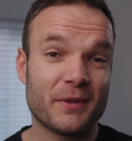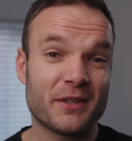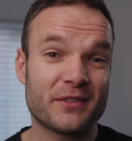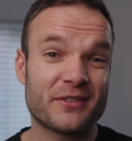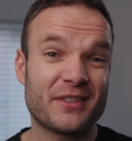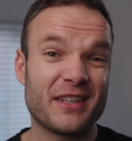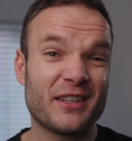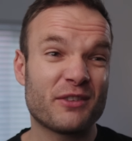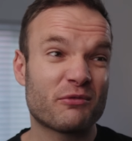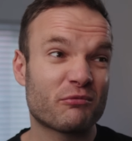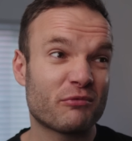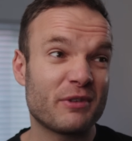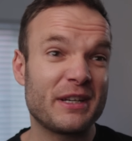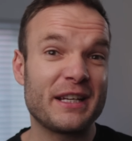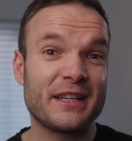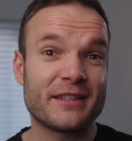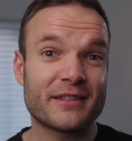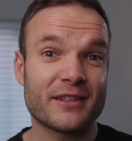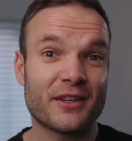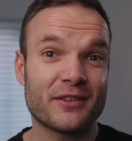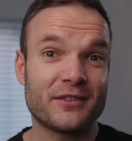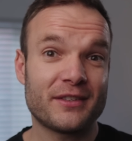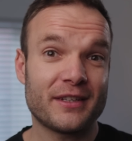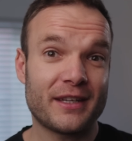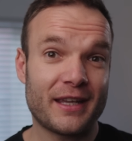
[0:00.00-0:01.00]
as things really
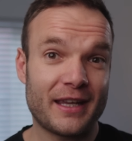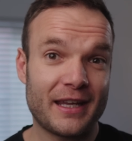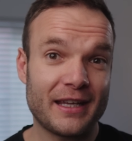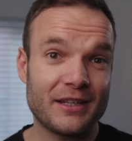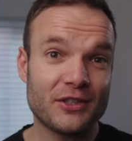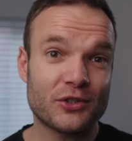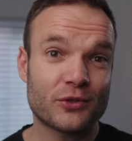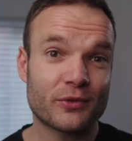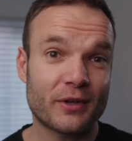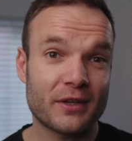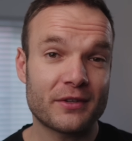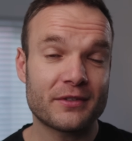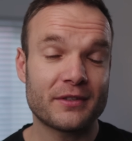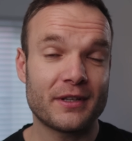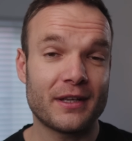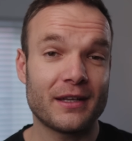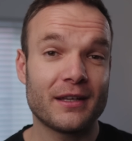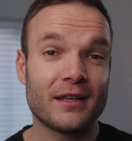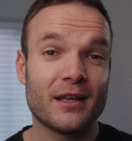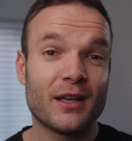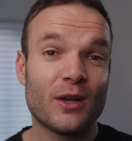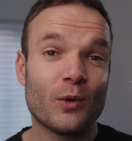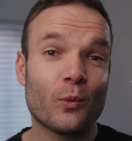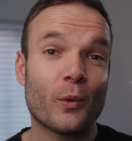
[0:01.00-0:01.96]
start to get interesting